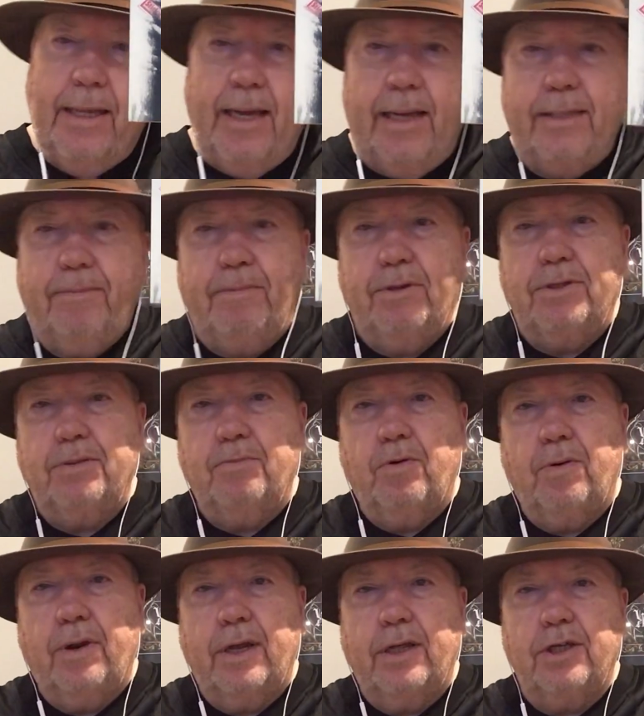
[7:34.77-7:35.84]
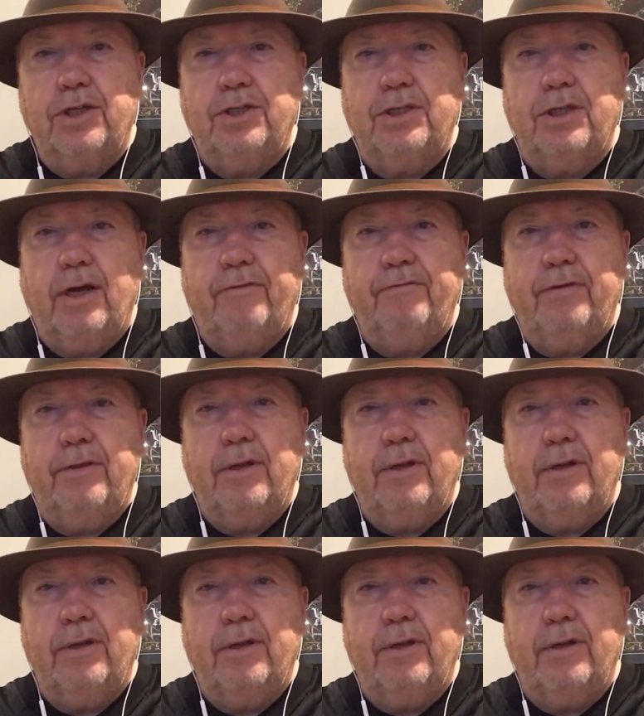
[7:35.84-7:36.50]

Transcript: Had to put some more English stuff in